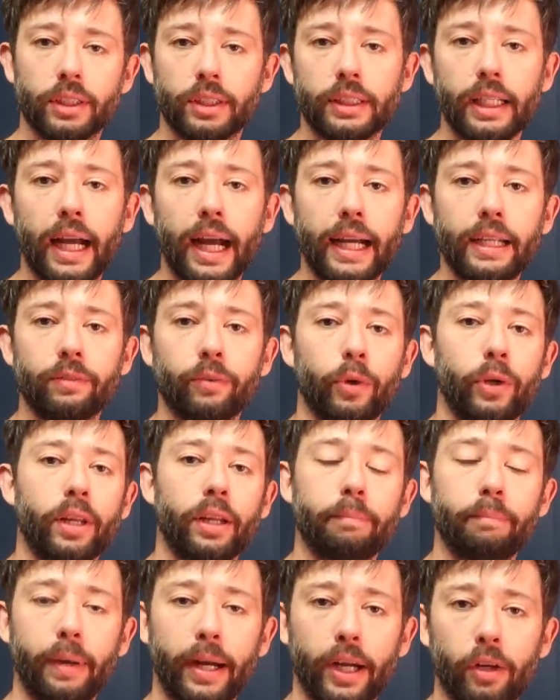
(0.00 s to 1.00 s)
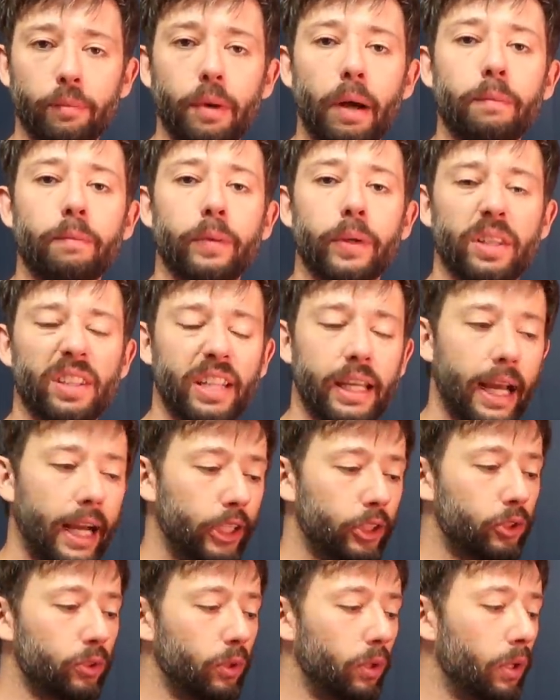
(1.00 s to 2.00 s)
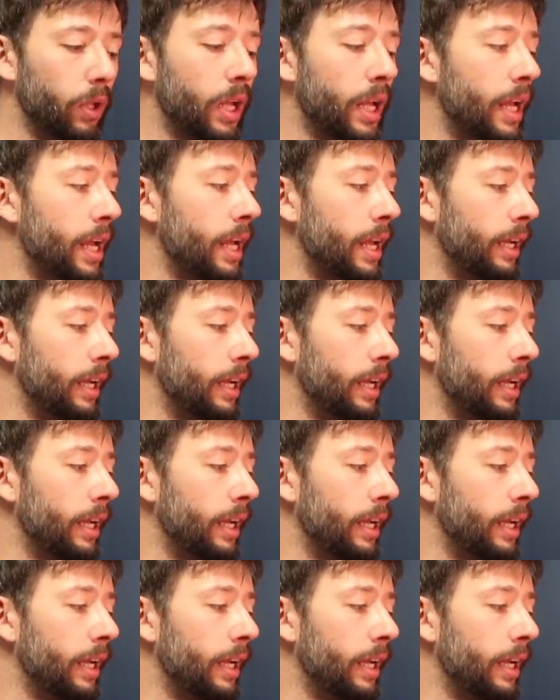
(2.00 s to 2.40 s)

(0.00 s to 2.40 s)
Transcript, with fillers: side where you can pair them up with the actual